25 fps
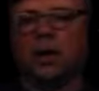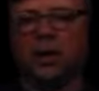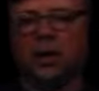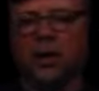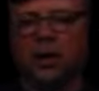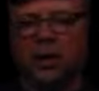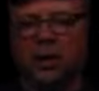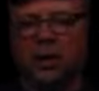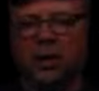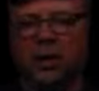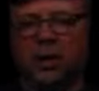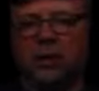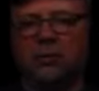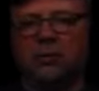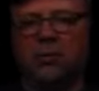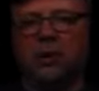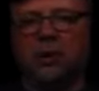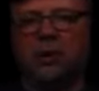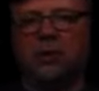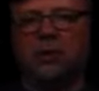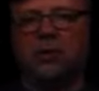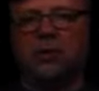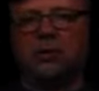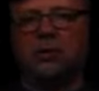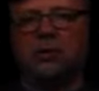and I'm
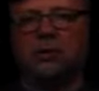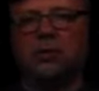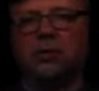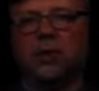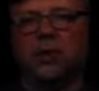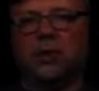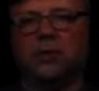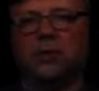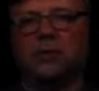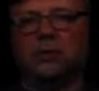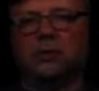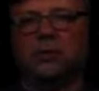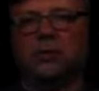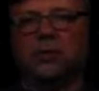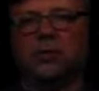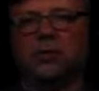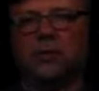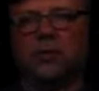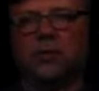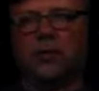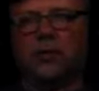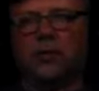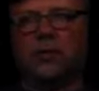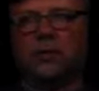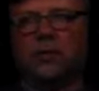going to also
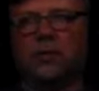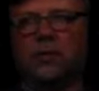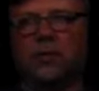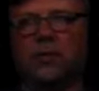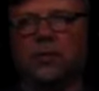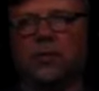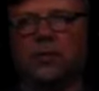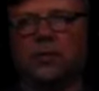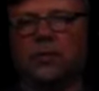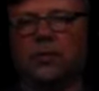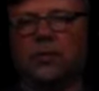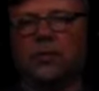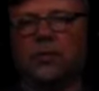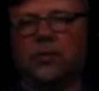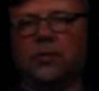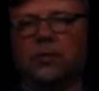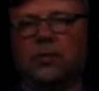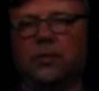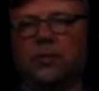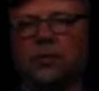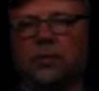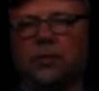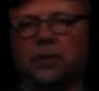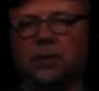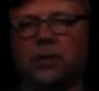give you
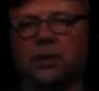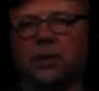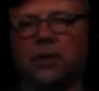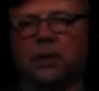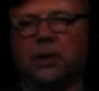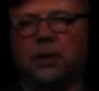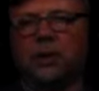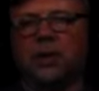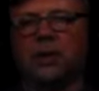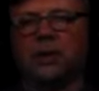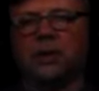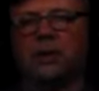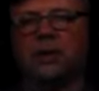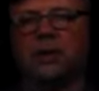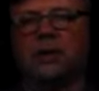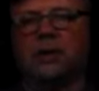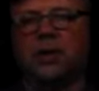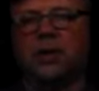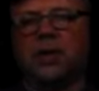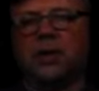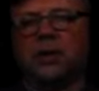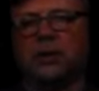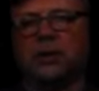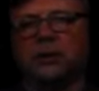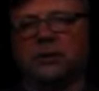a
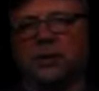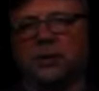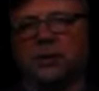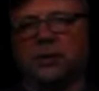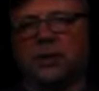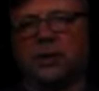task